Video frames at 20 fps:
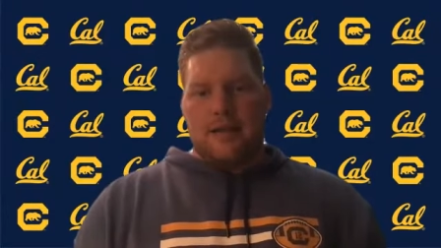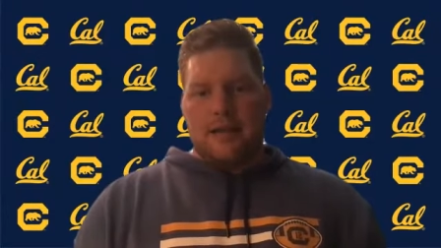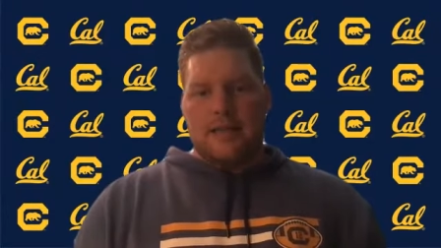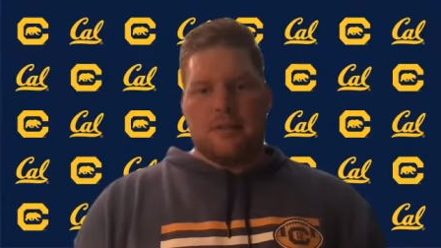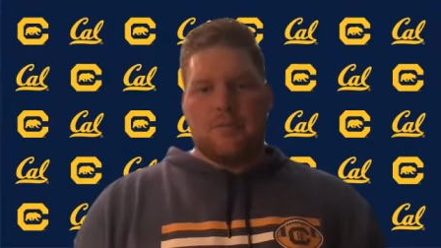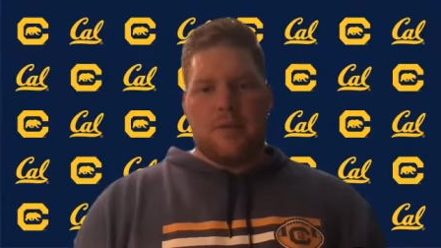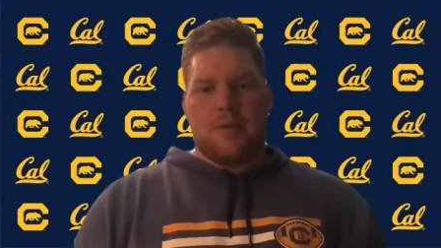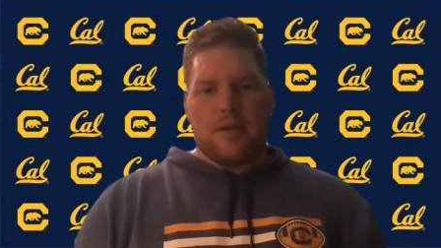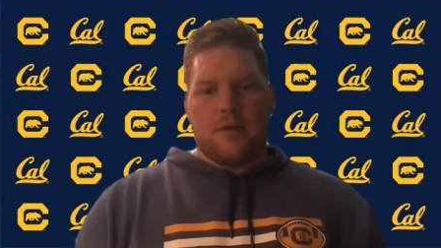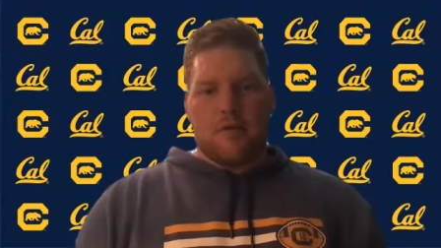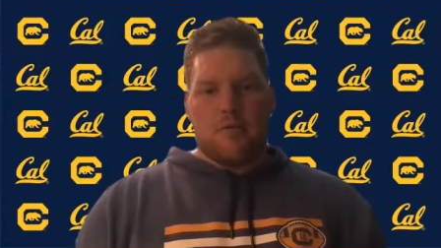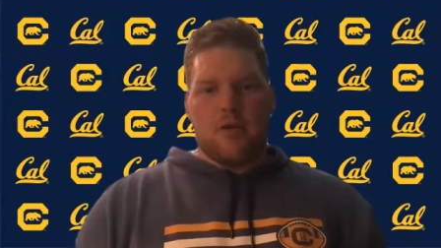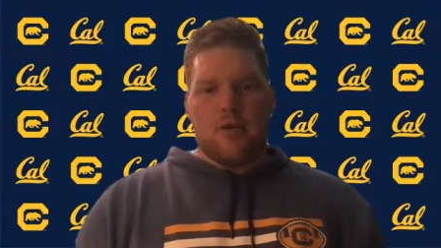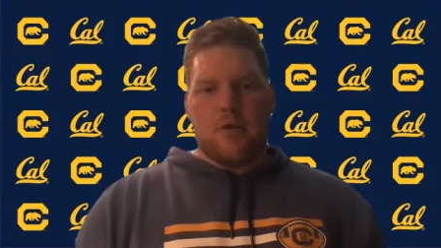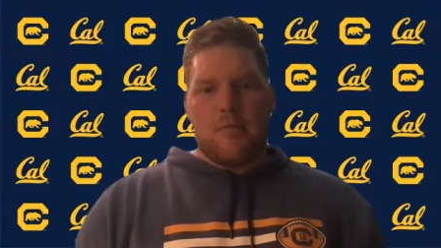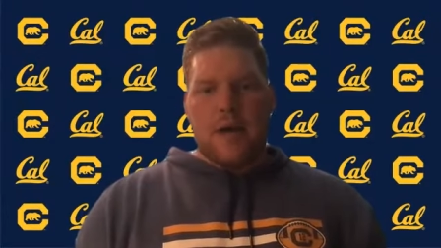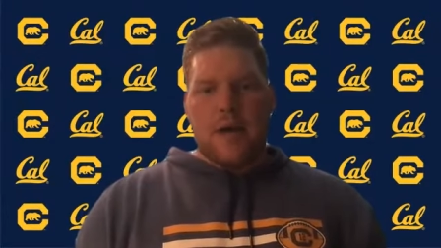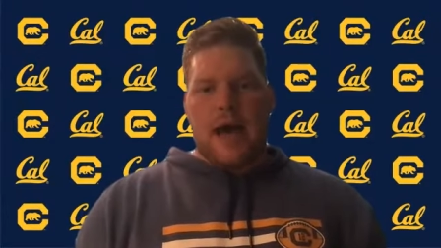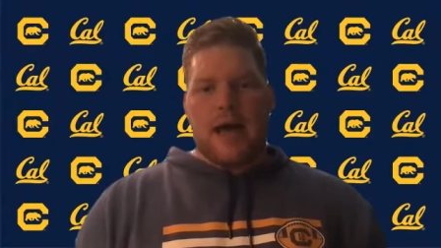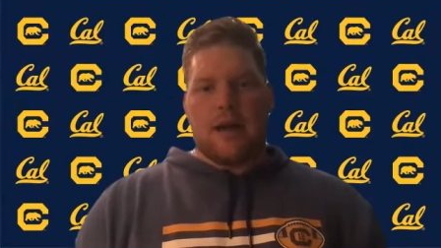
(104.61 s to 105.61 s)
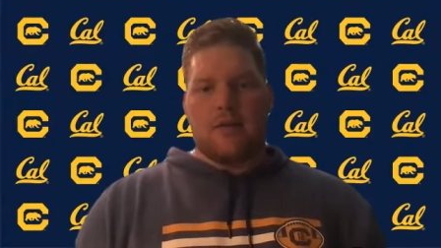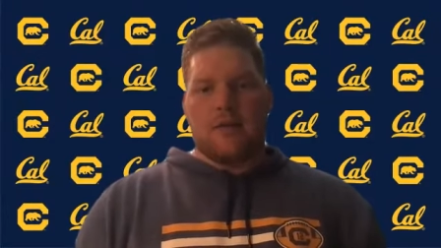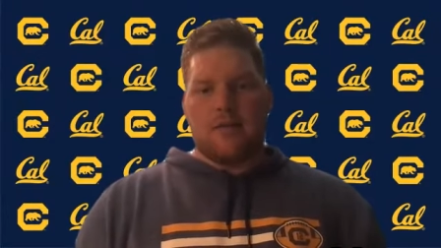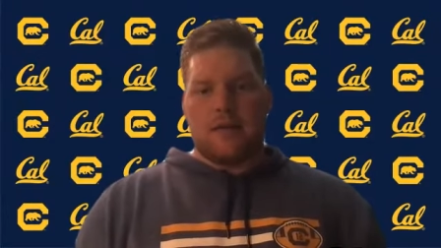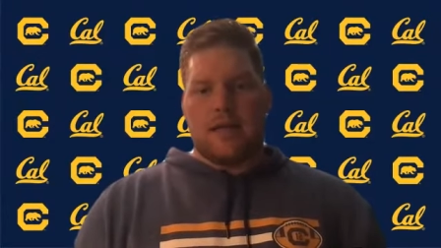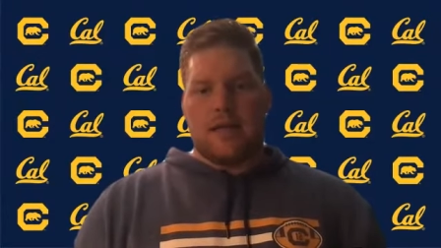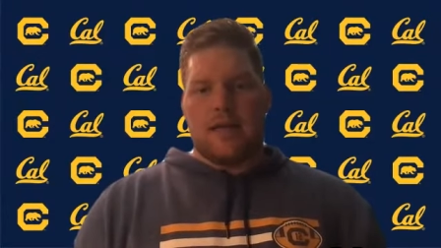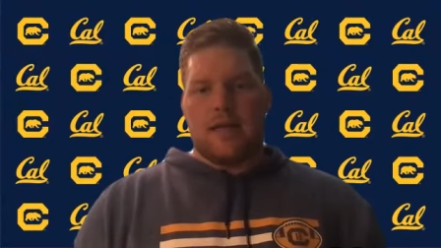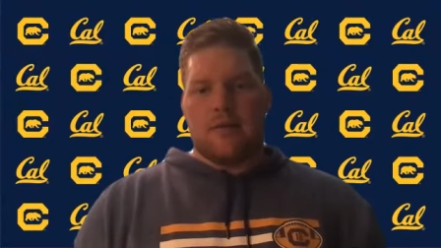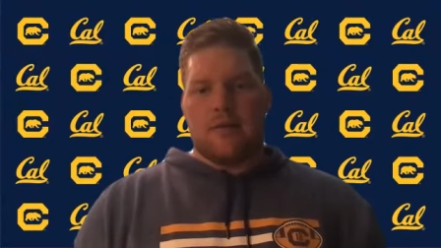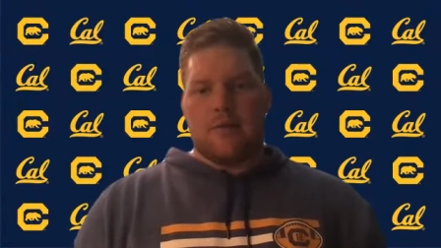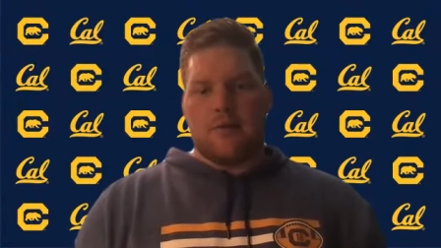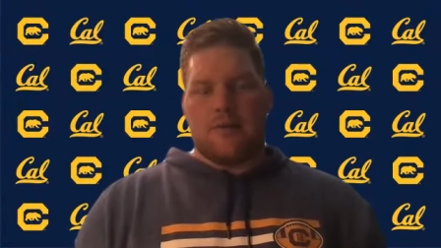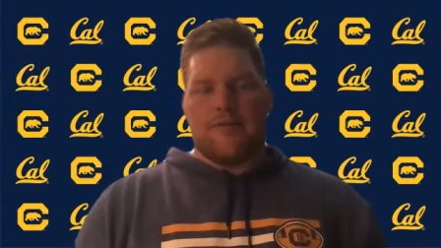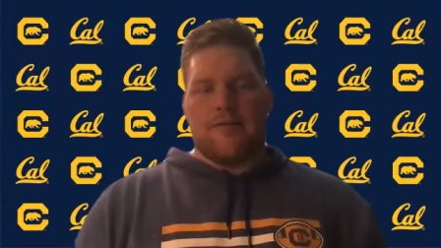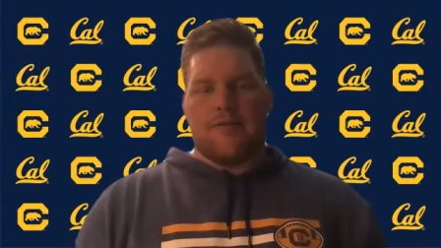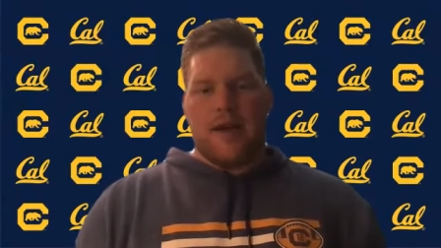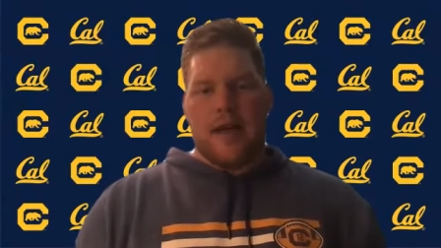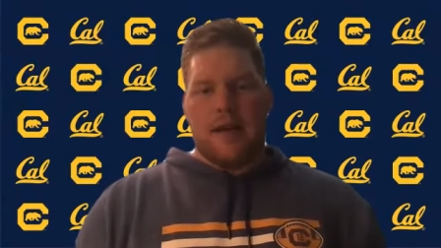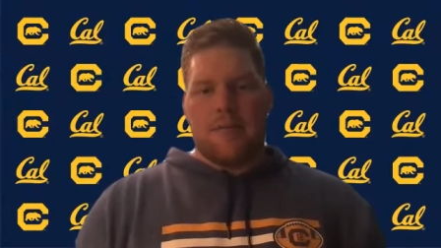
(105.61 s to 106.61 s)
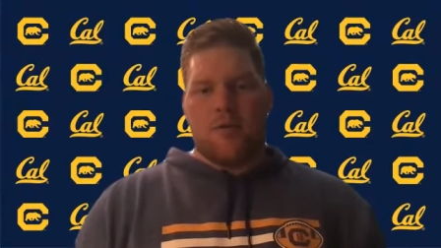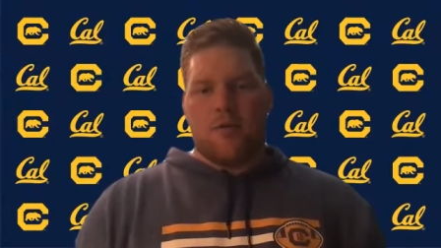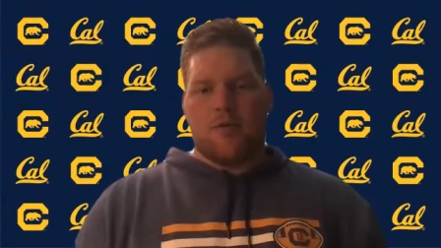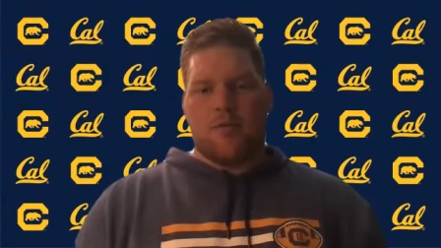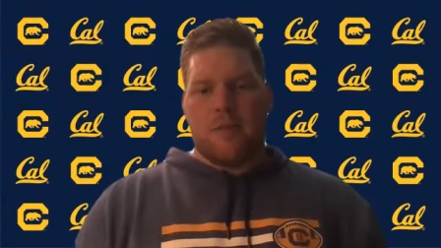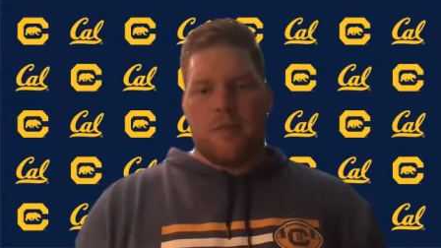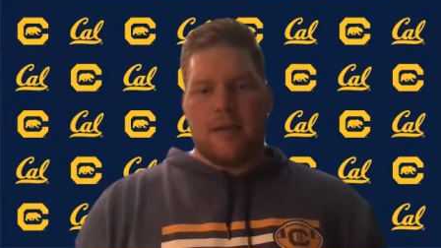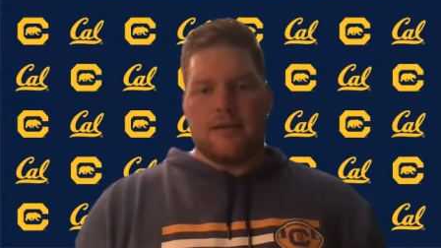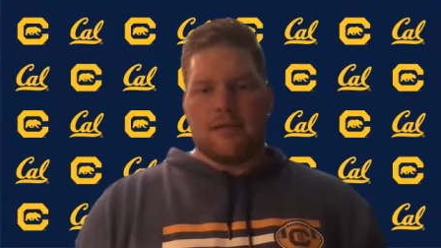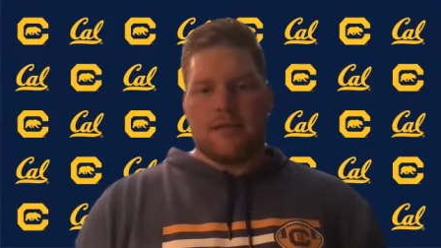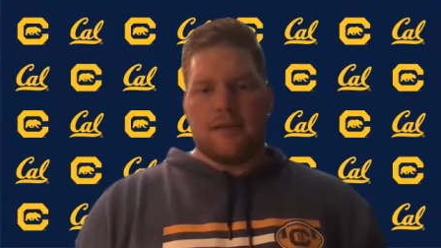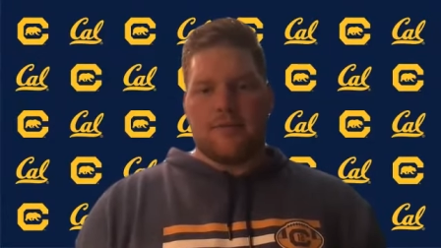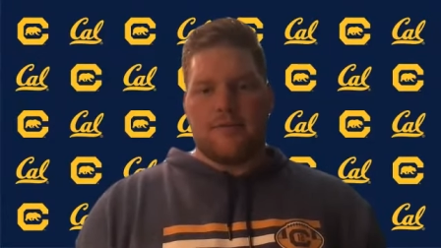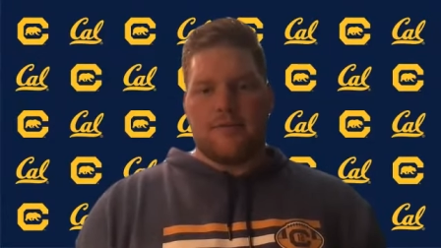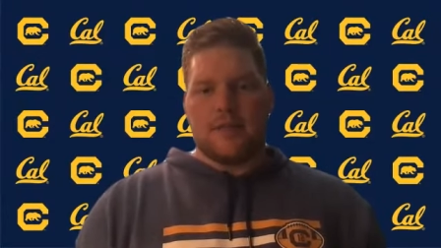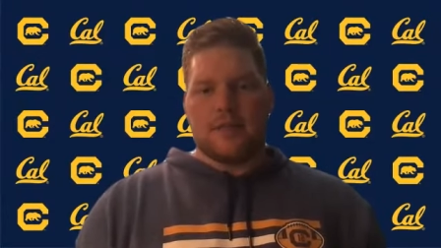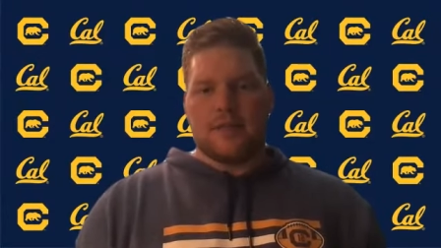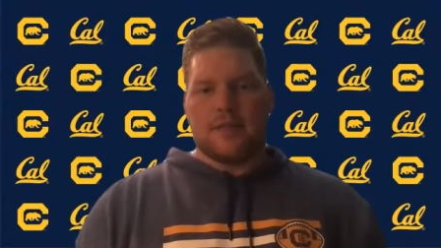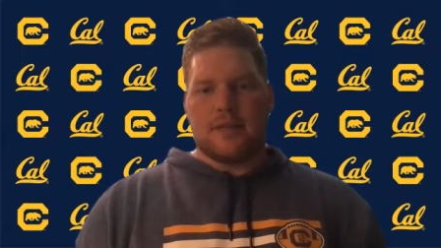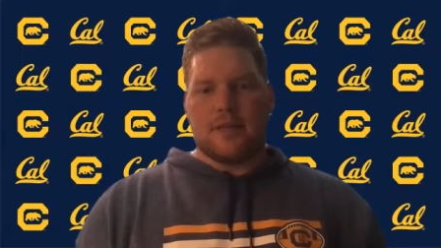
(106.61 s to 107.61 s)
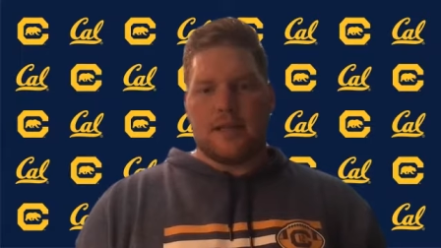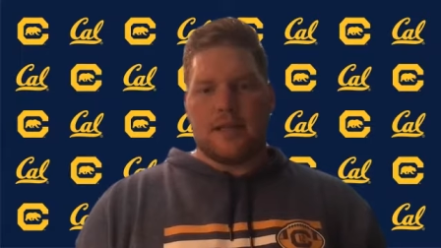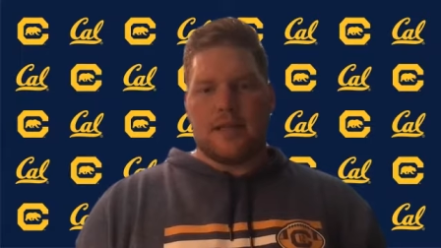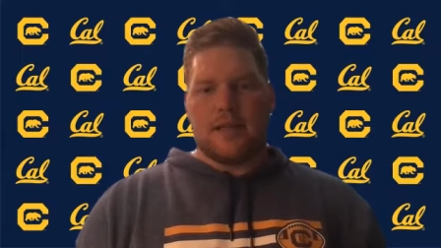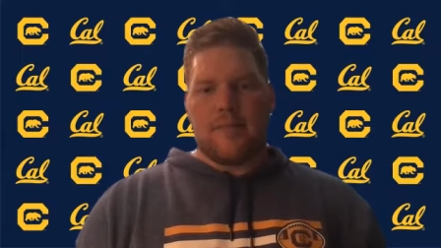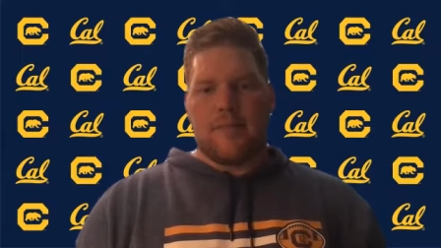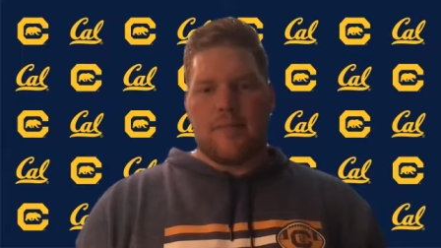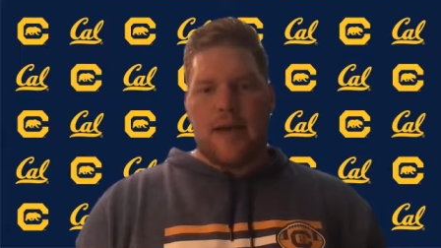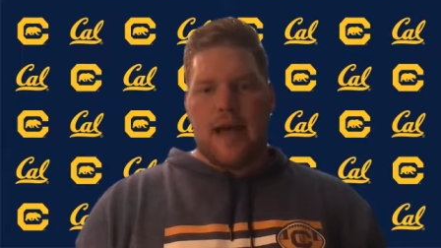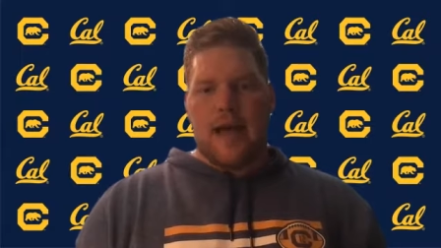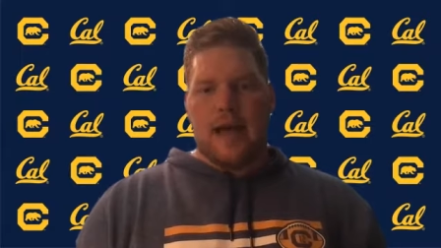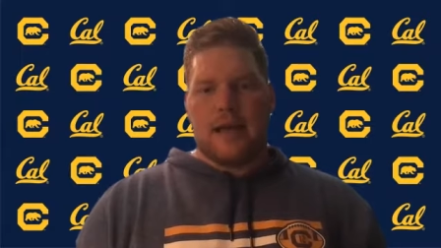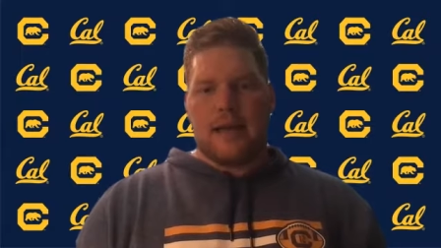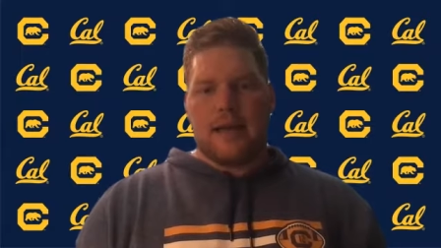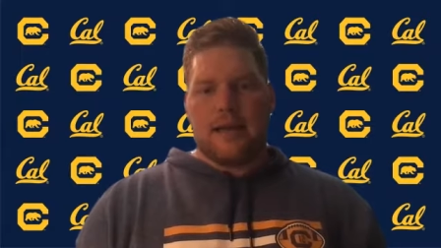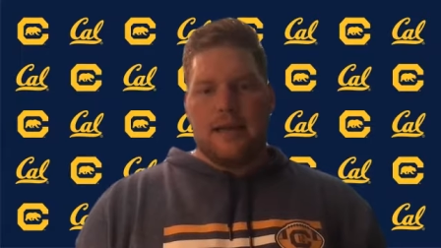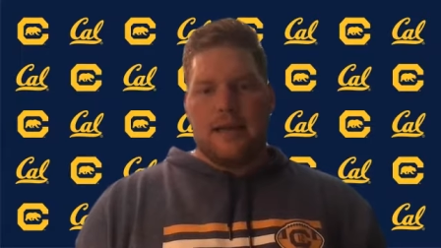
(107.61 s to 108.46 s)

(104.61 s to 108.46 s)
It's been a real battle and a real fight, both mentally and physically, to get back